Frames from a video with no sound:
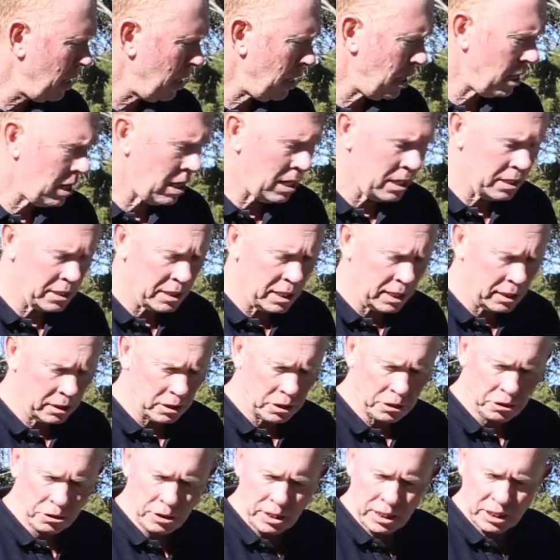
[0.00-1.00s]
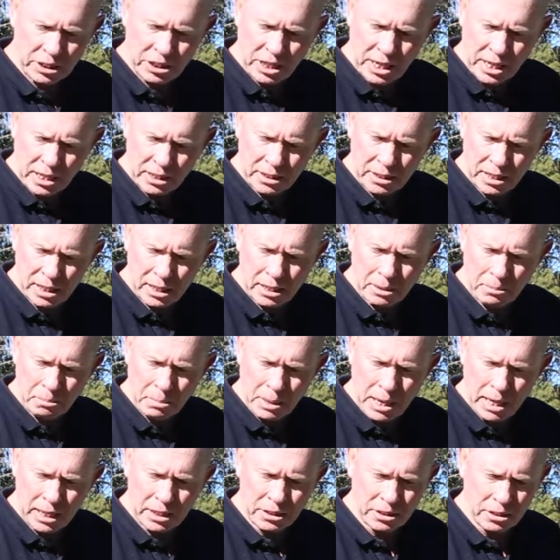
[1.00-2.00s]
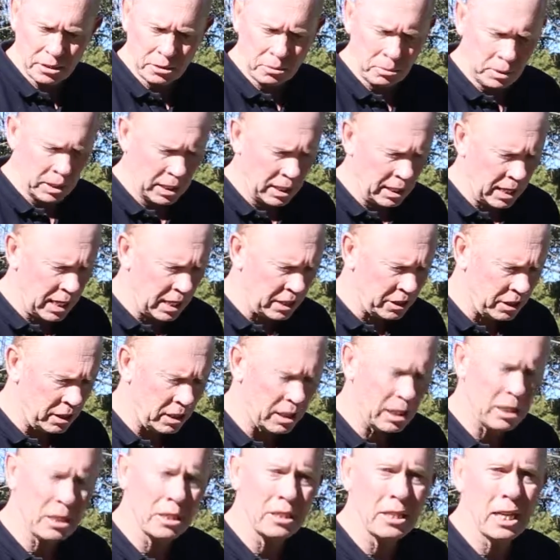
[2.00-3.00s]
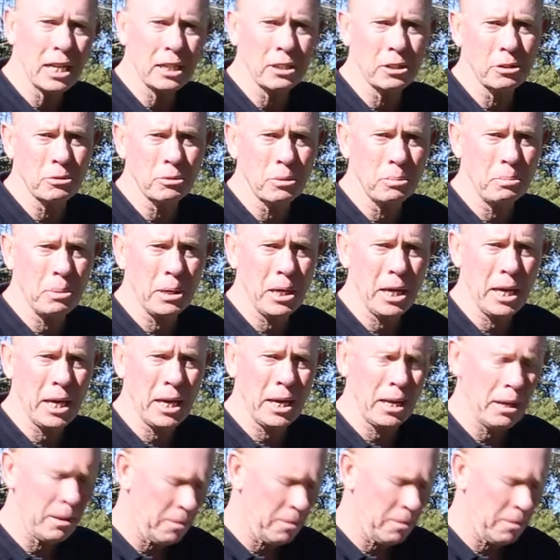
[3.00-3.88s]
Dug the trench out, dug it back so that we can actually conduct the repair.